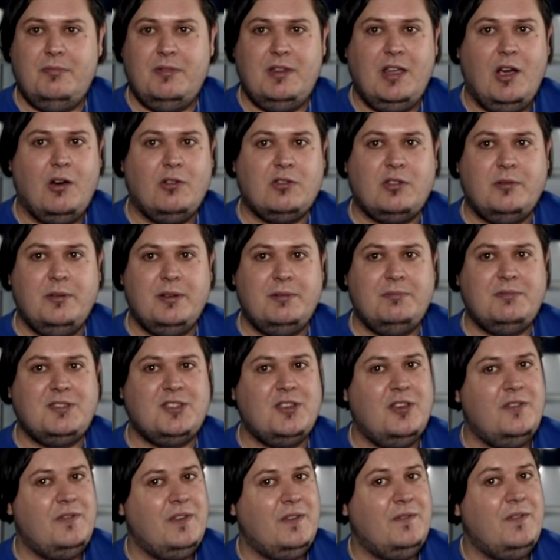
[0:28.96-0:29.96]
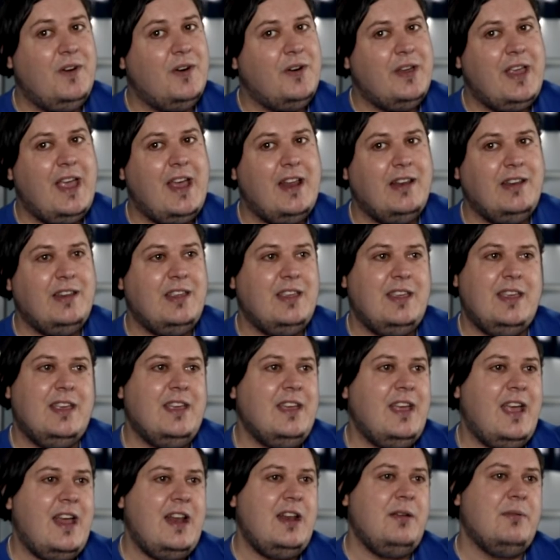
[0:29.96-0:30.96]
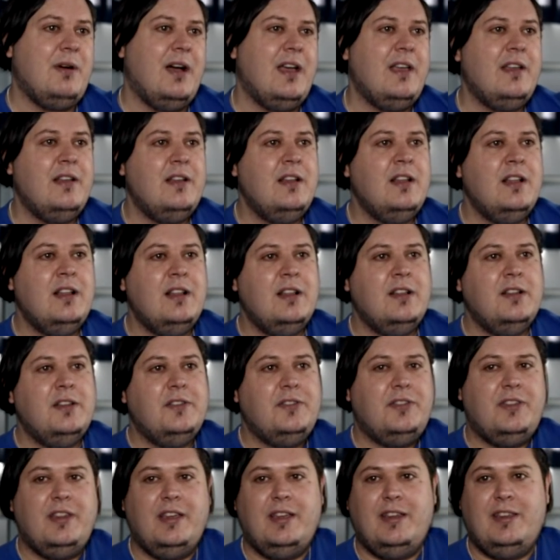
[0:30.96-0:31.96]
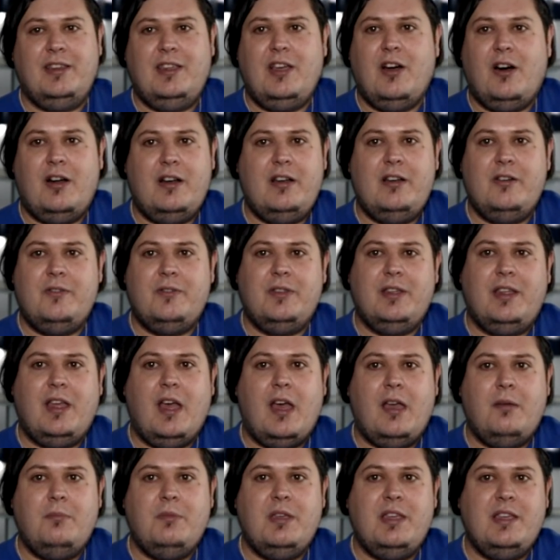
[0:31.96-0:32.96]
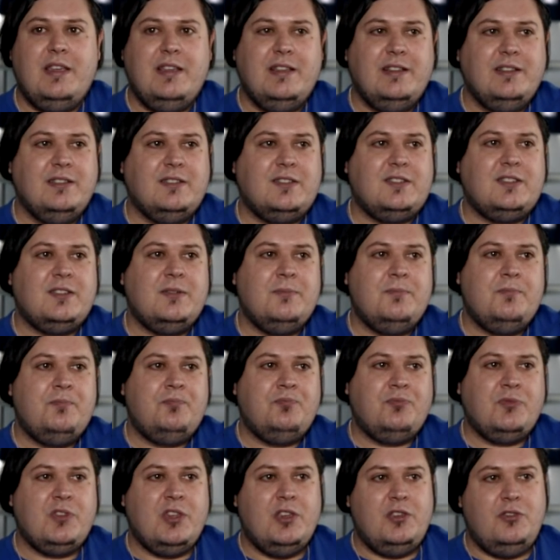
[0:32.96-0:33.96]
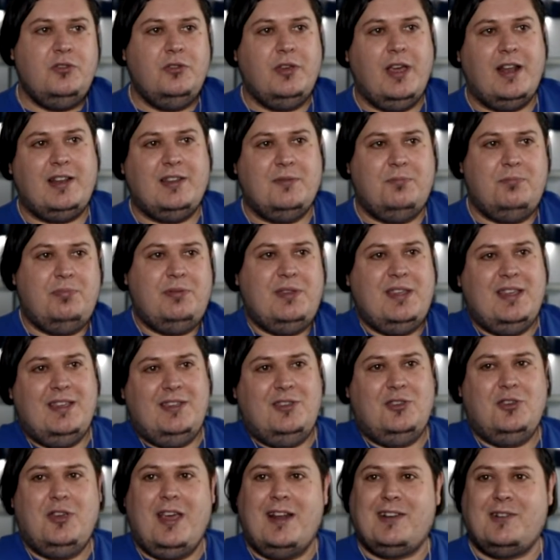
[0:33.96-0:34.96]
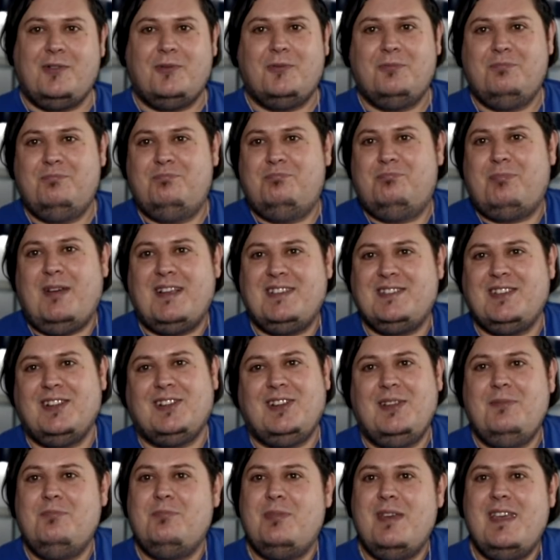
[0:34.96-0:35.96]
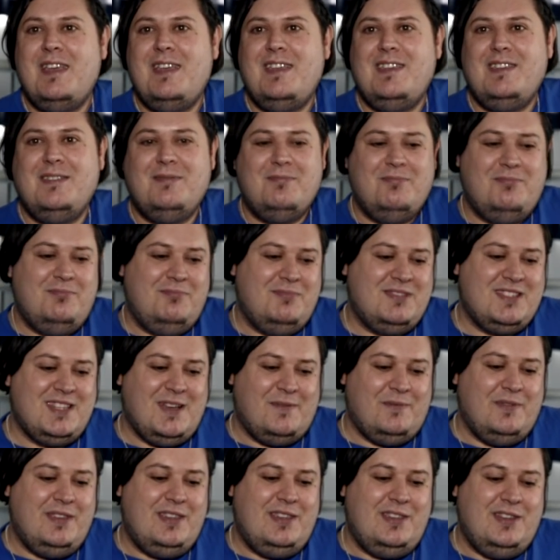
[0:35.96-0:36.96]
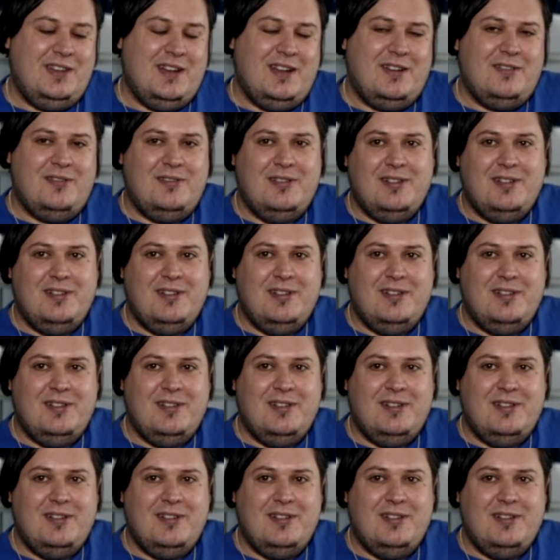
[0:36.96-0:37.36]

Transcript: The ultimate serving very handy here. Anyway, the idea of the game is you get to basically be something,